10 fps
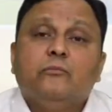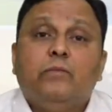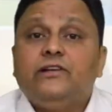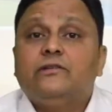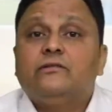
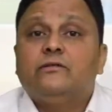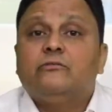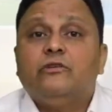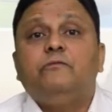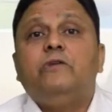But
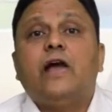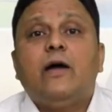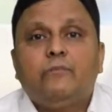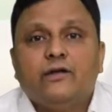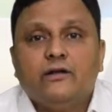what will
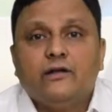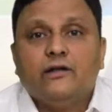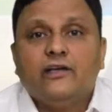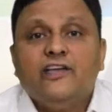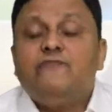happen
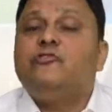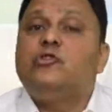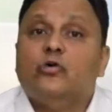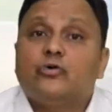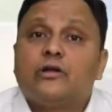if
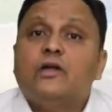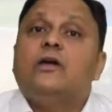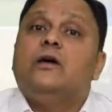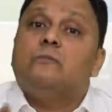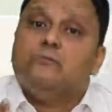your
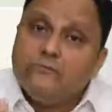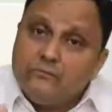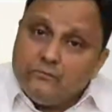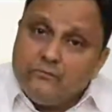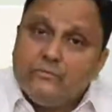
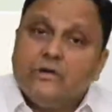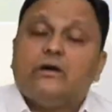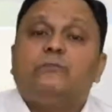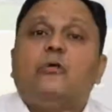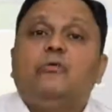
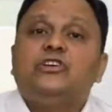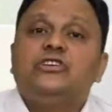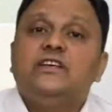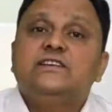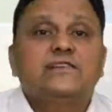
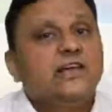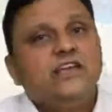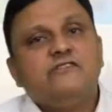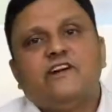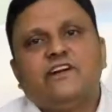population is
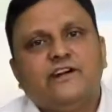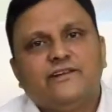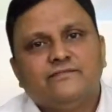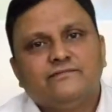infinite?